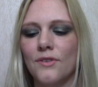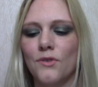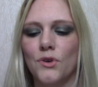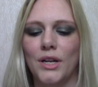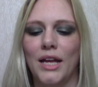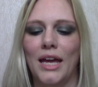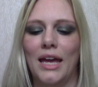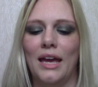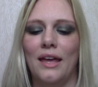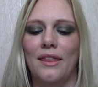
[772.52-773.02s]
I've
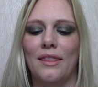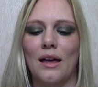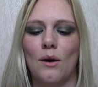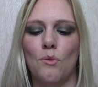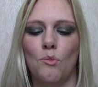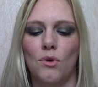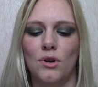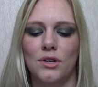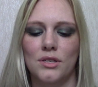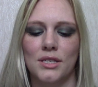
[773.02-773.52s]
got here
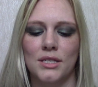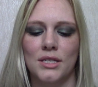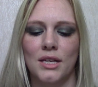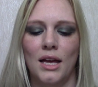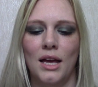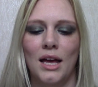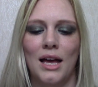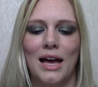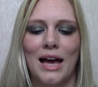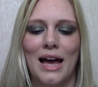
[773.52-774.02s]
that was
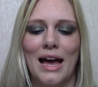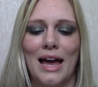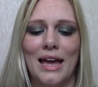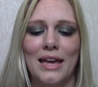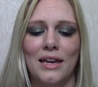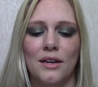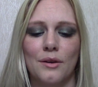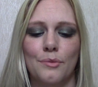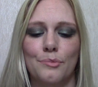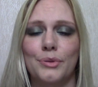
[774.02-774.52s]

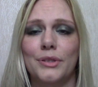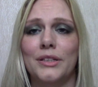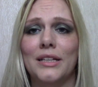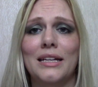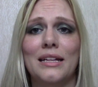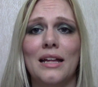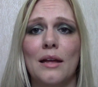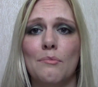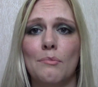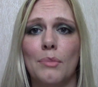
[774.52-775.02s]
a
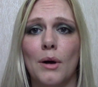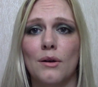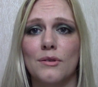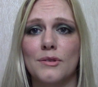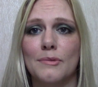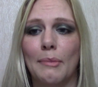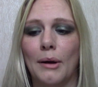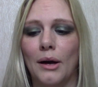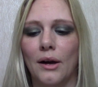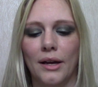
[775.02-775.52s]
complete
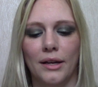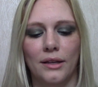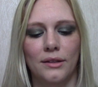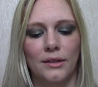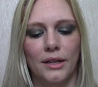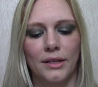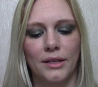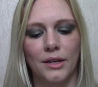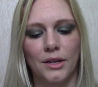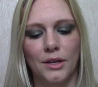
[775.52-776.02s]
impulse buy,
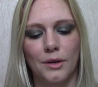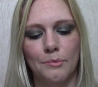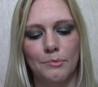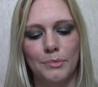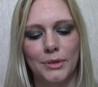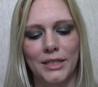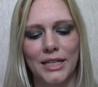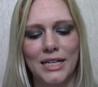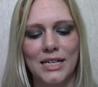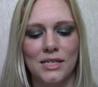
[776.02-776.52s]
like a
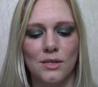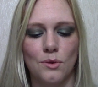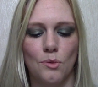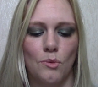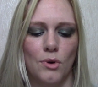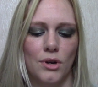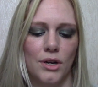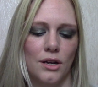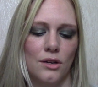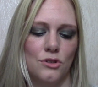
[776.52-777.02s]
complete
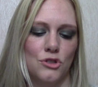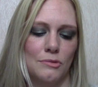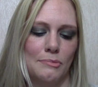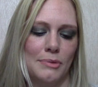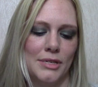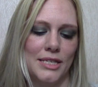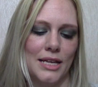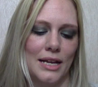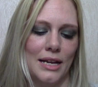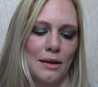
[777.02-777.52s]

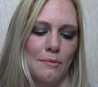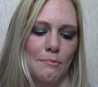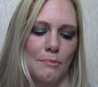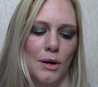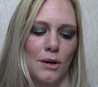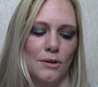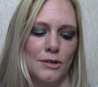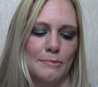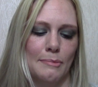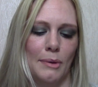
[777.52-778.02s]
100%
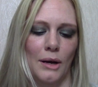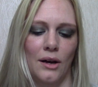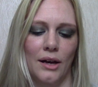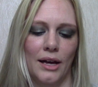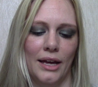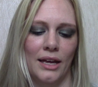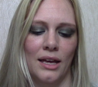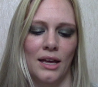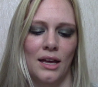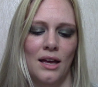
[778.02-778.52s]
impulse
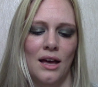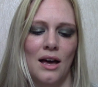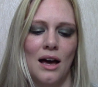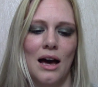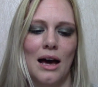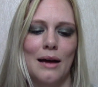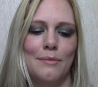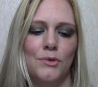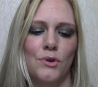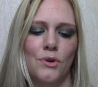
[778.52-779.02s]
buy.
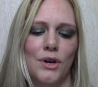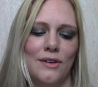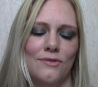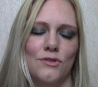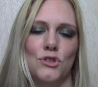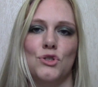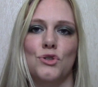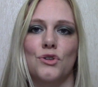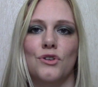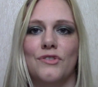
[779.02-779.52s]
I'm not
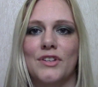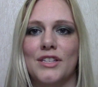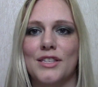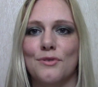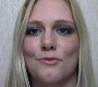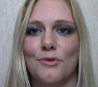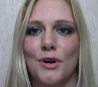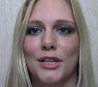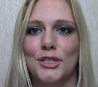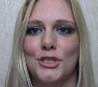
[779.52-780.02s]
even sure if it's
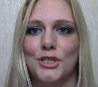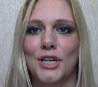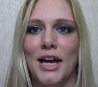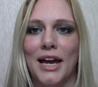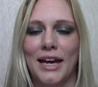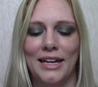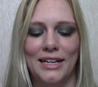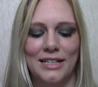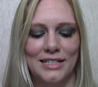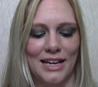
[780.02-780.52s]
the right
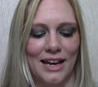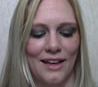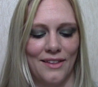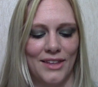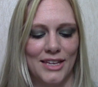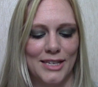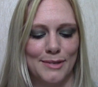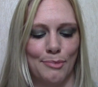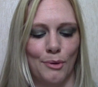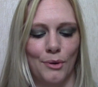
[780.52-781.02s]
shade at
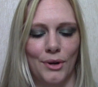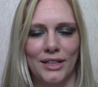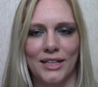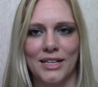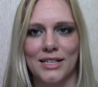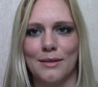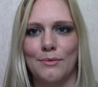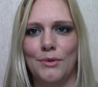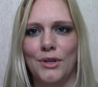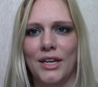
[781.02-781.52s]
this point,
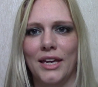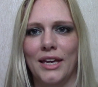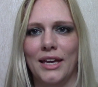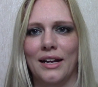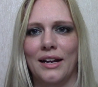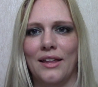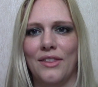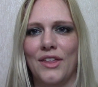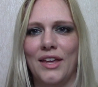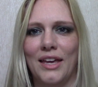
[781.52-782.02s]
because I'm looking
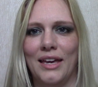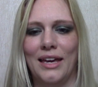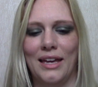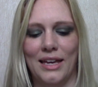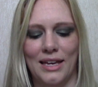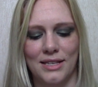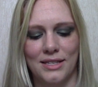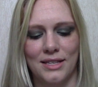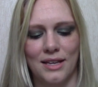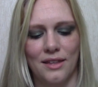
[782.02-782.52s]
at it thinking,
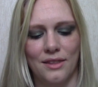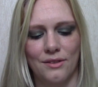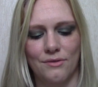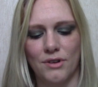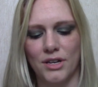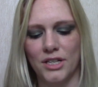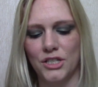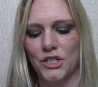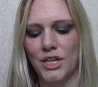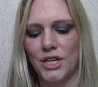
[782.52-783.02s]
is that the right